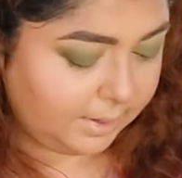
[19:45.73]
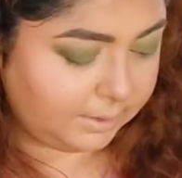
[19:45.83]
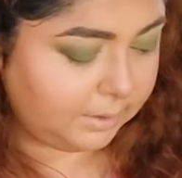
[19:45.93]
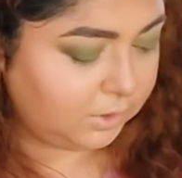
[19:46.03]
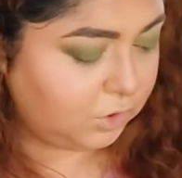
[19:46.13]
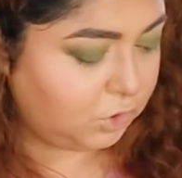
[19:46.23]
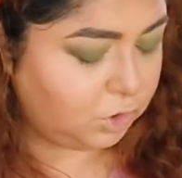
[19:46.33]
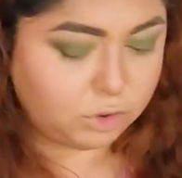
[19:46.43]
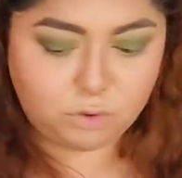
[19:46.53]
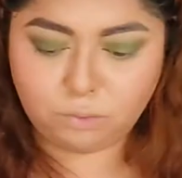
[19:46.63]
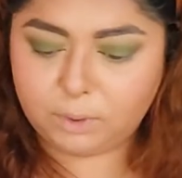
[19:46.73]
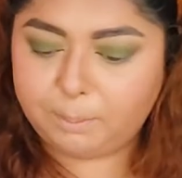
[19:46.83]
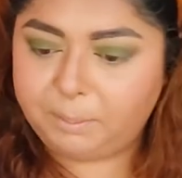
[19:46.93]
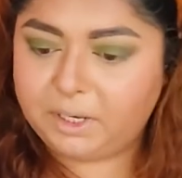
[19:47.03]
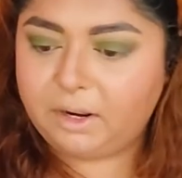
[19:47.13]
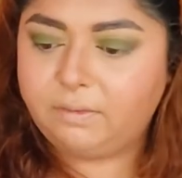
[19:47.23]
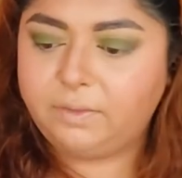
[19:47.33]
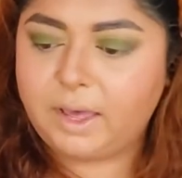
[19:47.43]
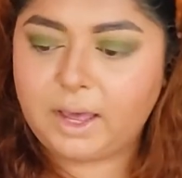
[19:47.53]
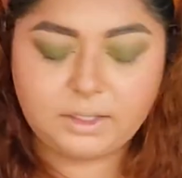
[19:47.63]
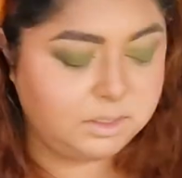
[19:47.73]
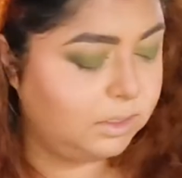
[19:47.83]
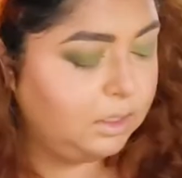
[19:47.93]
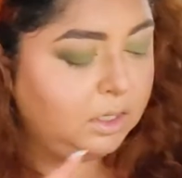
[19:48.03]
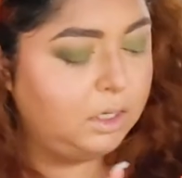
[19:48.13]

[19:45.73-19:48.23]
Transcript: And let's just do a bit of that